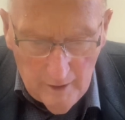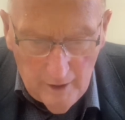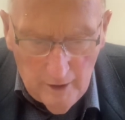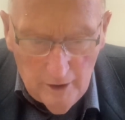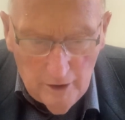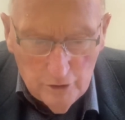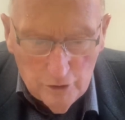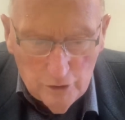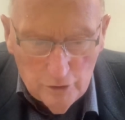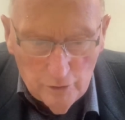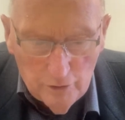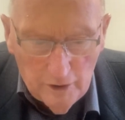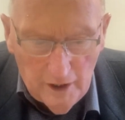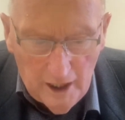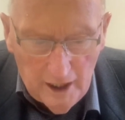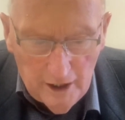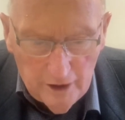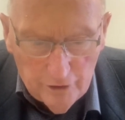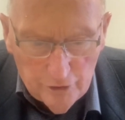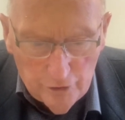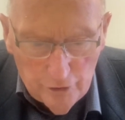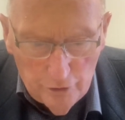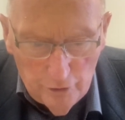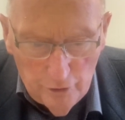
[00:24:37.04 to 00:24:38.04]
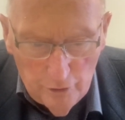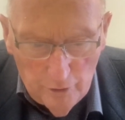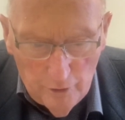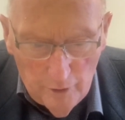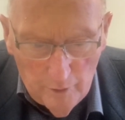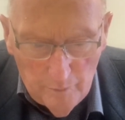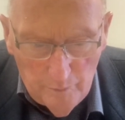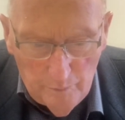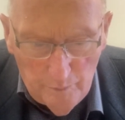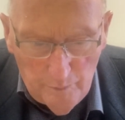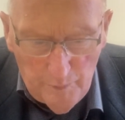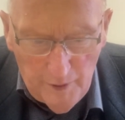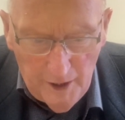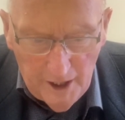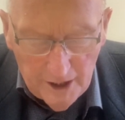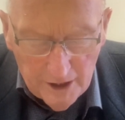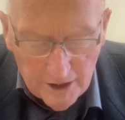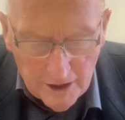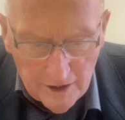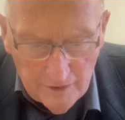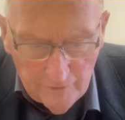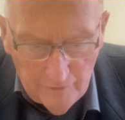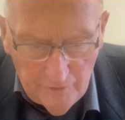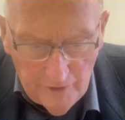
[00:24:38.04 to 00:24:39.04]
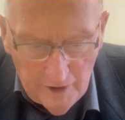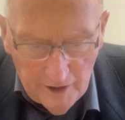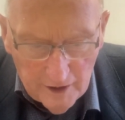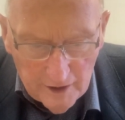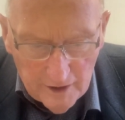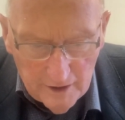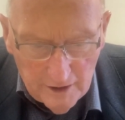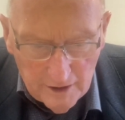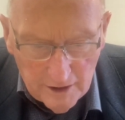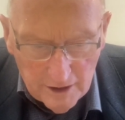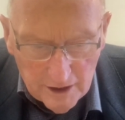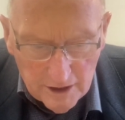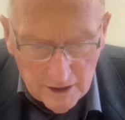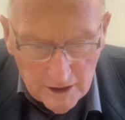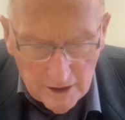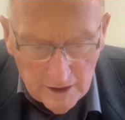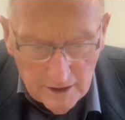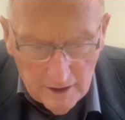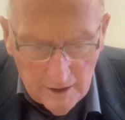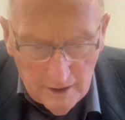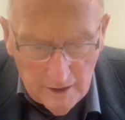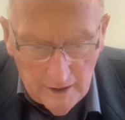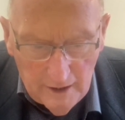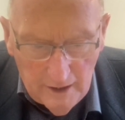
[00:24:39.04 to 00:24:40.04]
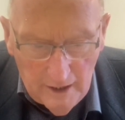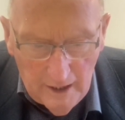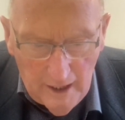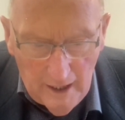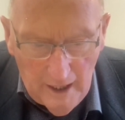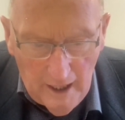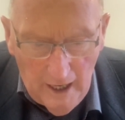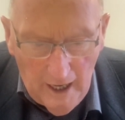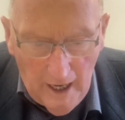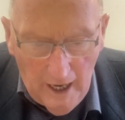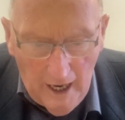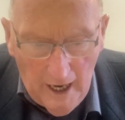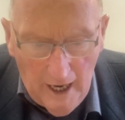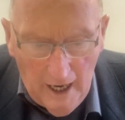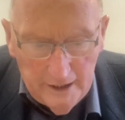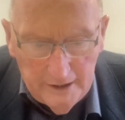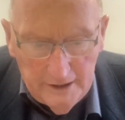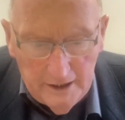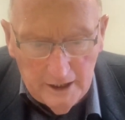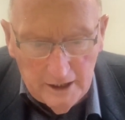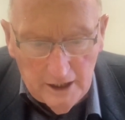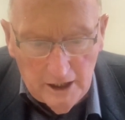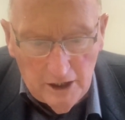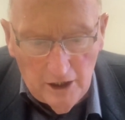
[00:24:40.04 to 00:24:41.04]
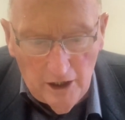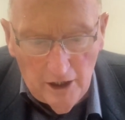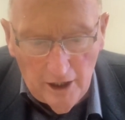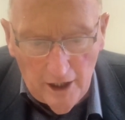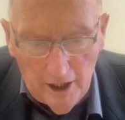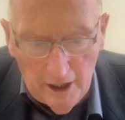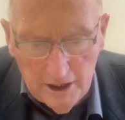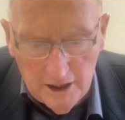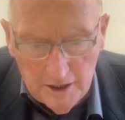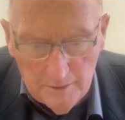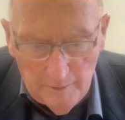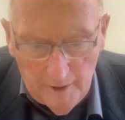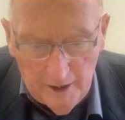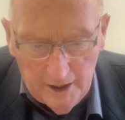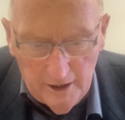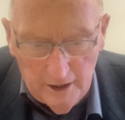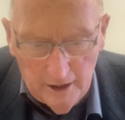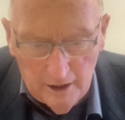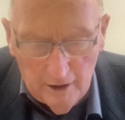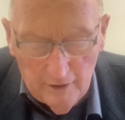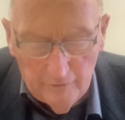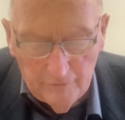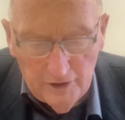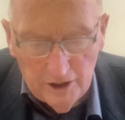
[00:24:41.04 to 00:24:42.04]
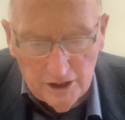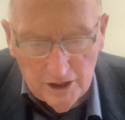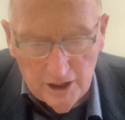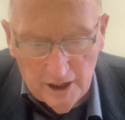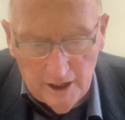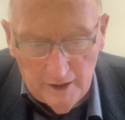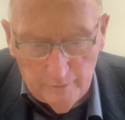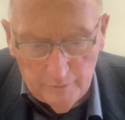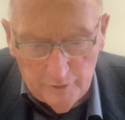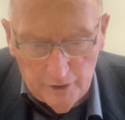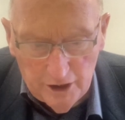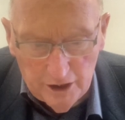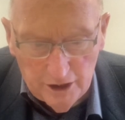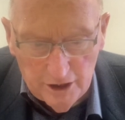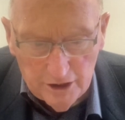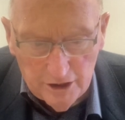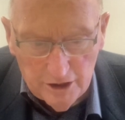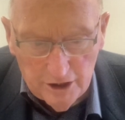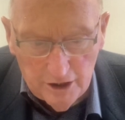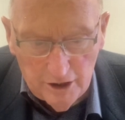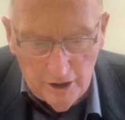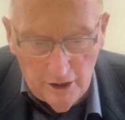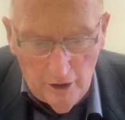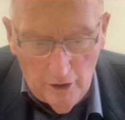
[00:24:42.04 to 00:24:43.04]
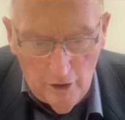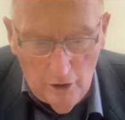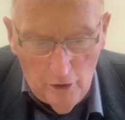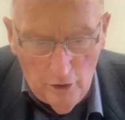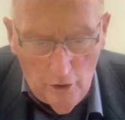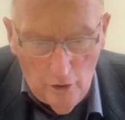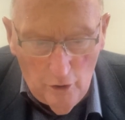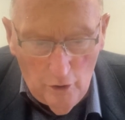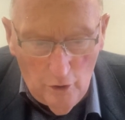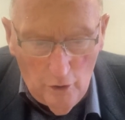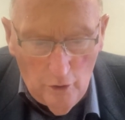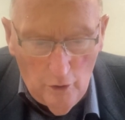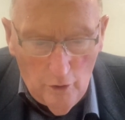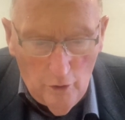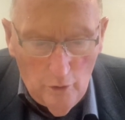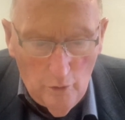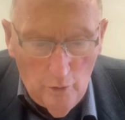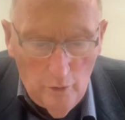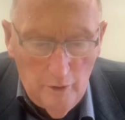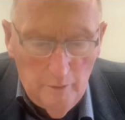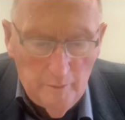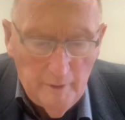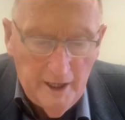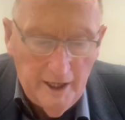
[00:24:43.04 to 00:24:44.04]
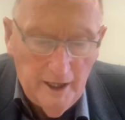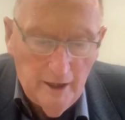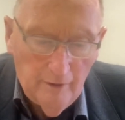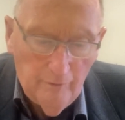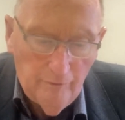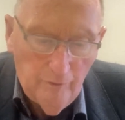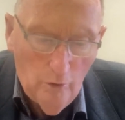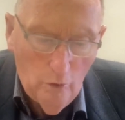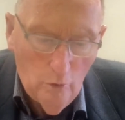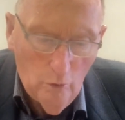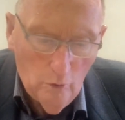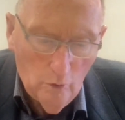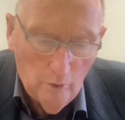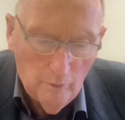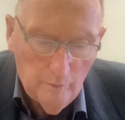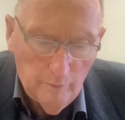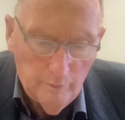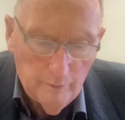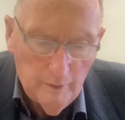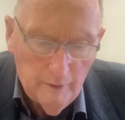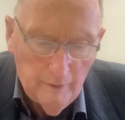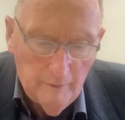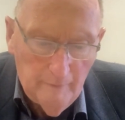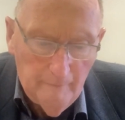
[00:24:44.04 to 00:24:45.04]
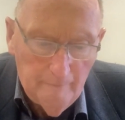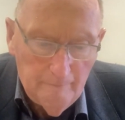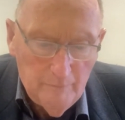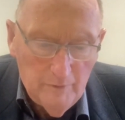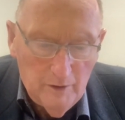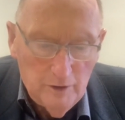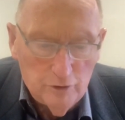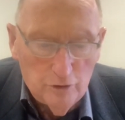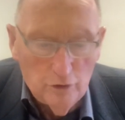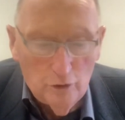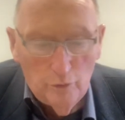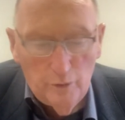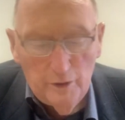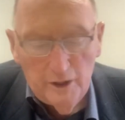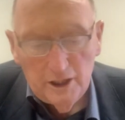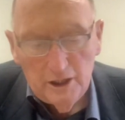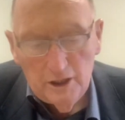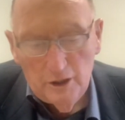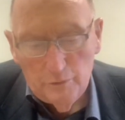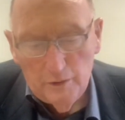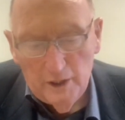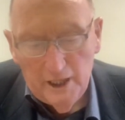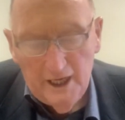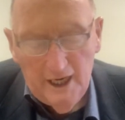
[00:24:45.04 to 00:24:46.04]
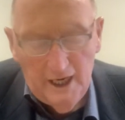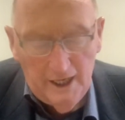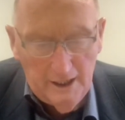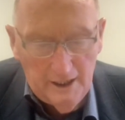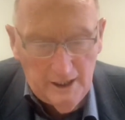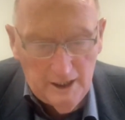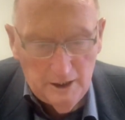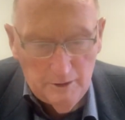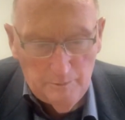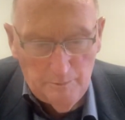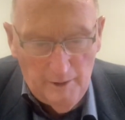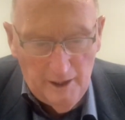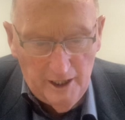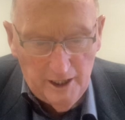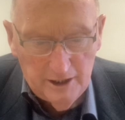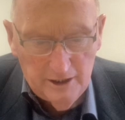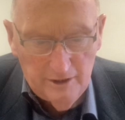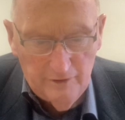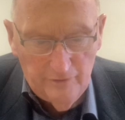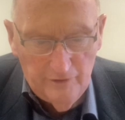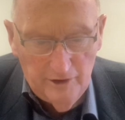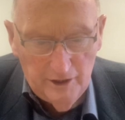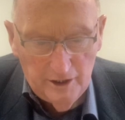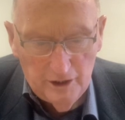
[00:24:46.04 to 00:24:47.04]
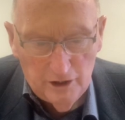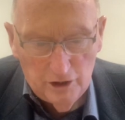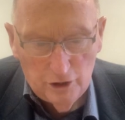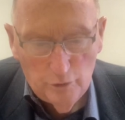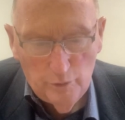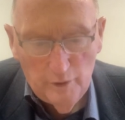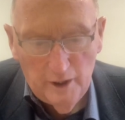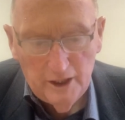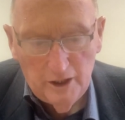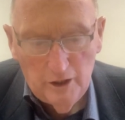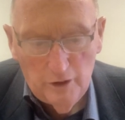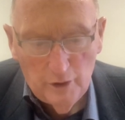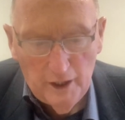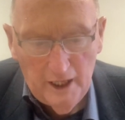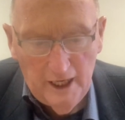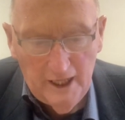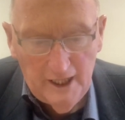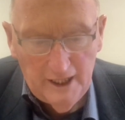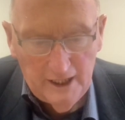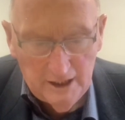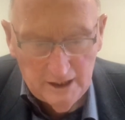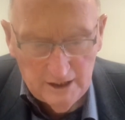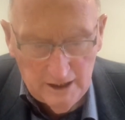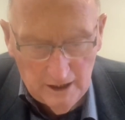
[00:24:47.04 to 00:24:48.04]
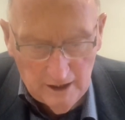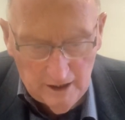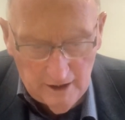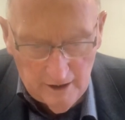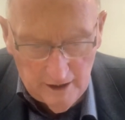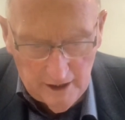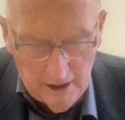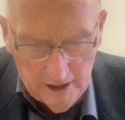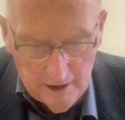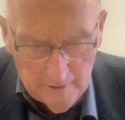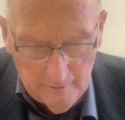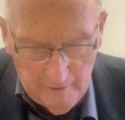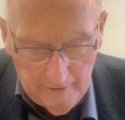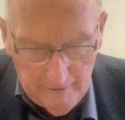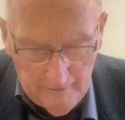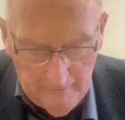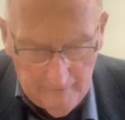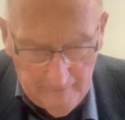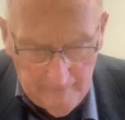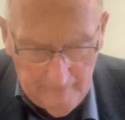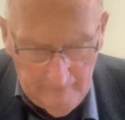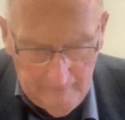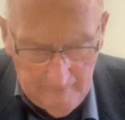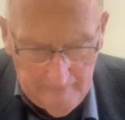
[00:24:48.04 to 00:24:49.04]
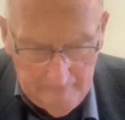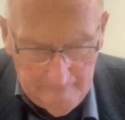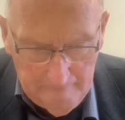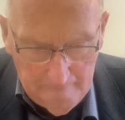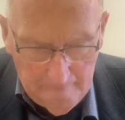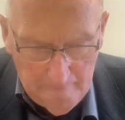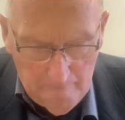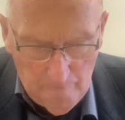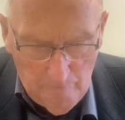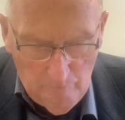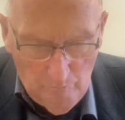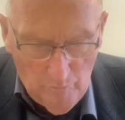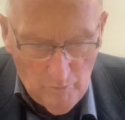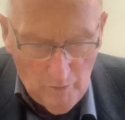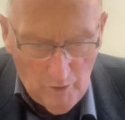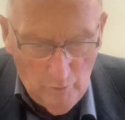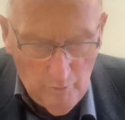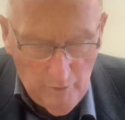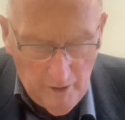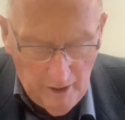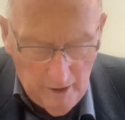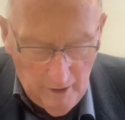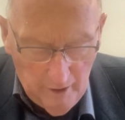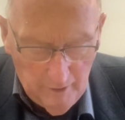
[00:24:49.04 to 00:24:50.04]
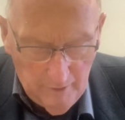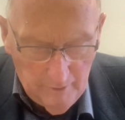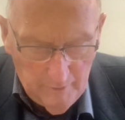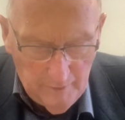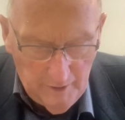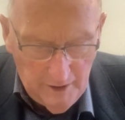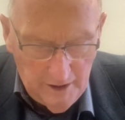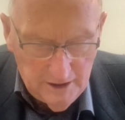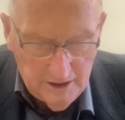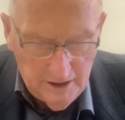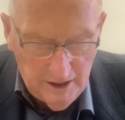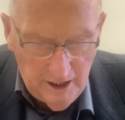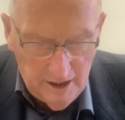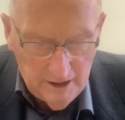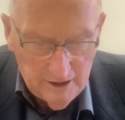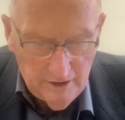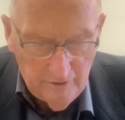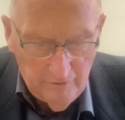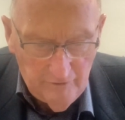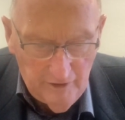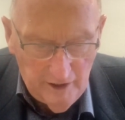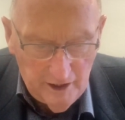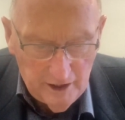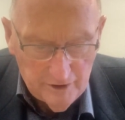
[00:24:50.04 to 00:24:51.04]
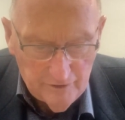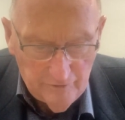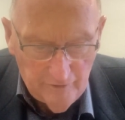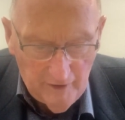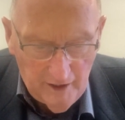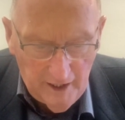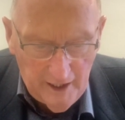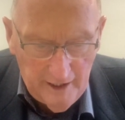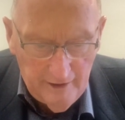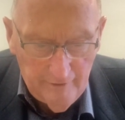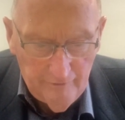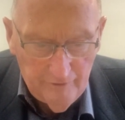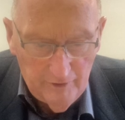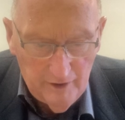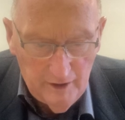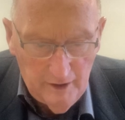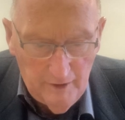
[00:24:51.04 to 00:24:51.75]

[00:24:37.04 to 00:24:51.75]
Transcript: so that through perseverance and encouragement of the scriptures, we might have hope. So where do we get this perseverance? Where do we get this encouragement? Well, he says in verse 5,